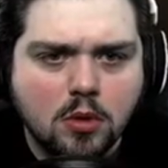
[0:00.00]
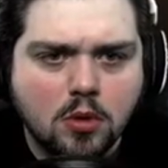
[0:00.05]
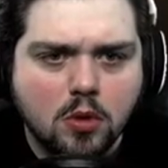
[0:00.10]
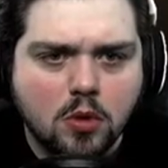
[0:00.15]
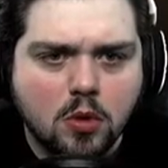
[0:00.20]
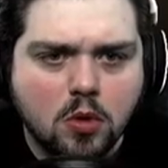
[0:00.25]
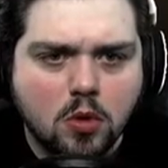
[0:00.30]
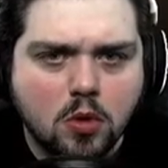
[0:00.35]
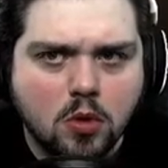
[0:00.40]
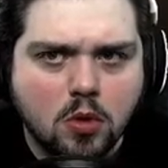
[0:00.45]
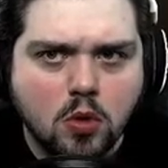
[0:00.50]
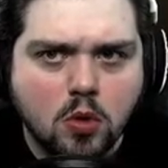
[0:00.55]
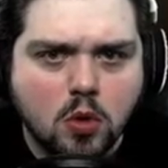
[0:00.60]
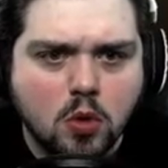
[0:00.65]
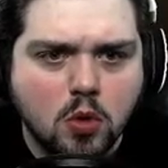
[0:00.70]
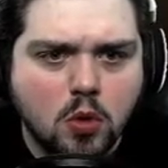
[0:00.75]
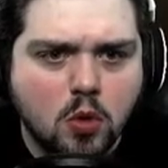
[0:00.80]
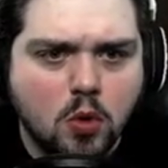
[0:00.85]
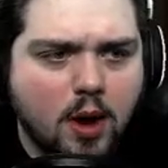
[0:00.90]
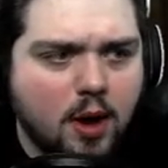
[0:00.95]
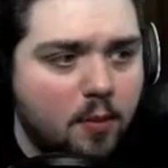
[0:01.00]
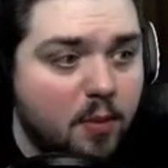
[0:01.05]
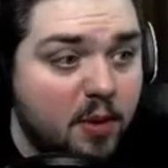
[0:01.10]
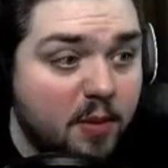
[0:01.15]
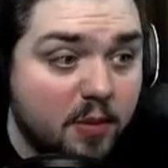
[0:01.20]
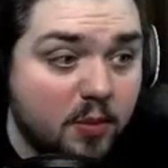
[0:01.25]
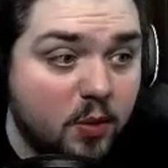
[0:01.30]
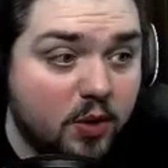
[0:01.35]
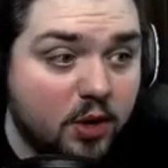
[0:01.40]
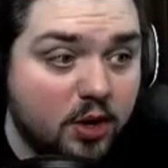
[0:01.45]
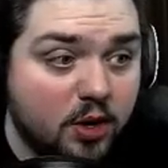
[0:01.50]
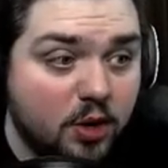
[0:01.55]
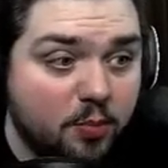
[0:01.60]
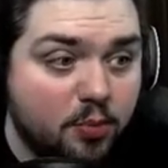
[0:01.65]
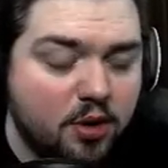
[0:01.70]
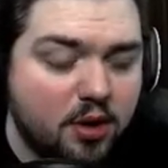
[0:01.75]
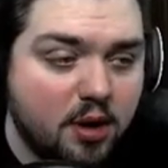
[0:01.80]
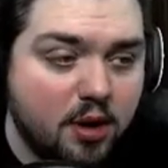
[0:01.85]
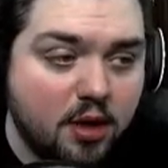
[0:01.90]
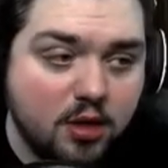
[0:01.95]
Oh, but we were going to
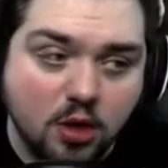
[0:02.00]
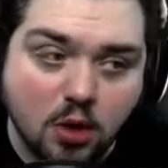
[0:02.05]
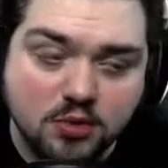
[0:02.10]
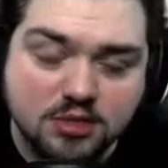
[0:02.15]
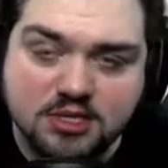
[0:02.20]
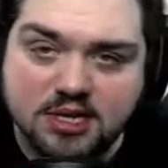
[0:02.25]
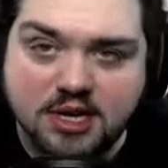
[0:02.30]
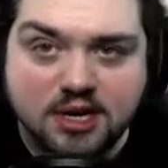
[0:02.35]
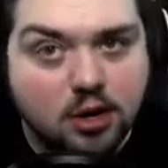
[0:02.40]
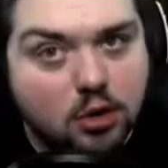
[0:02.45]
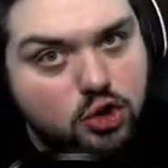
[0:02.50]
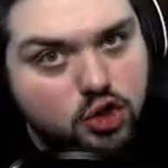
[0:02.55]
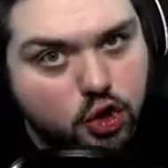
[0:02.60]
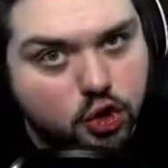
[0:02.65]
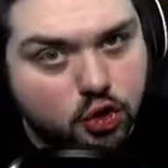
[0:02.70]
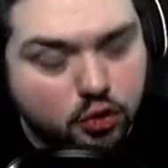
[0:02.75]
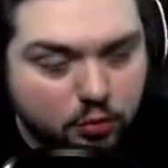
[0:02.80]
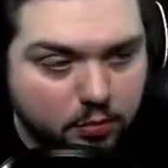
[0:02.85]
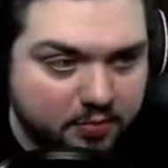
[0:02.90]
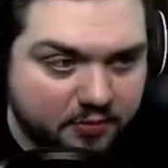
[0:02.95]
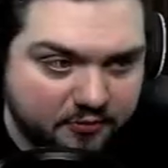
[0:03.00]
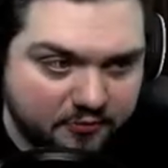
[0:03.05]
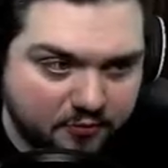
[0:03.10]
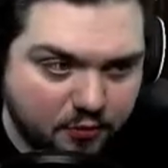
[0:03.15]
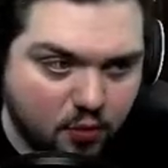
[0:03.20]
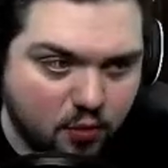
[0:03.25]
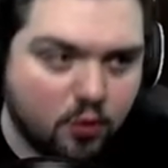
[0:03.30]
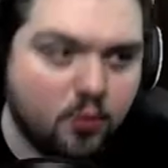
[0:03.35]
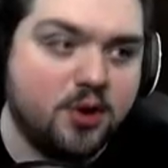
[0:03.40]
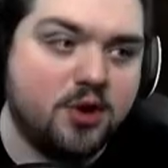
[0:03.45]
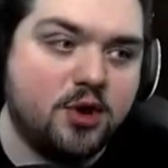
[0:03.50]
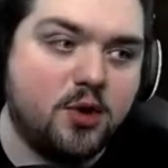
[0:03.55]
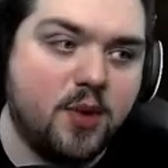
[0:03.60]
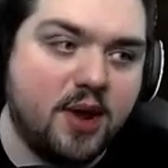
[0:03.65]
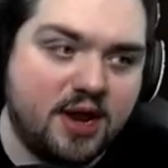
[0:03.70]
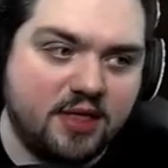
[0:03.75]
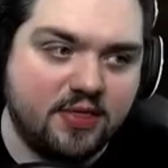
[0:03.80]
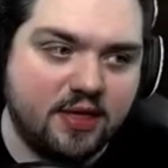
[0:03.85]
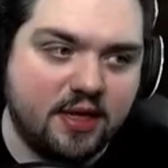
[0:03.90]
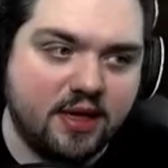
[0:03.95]
put notes in our journal before we do
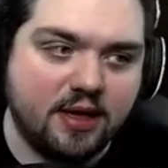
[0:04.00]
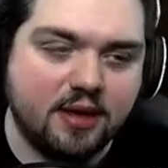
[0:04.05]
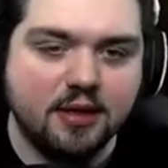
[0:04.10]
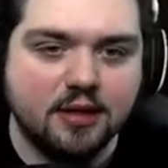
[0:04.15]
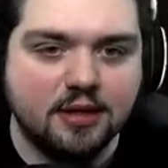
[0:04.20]
anything.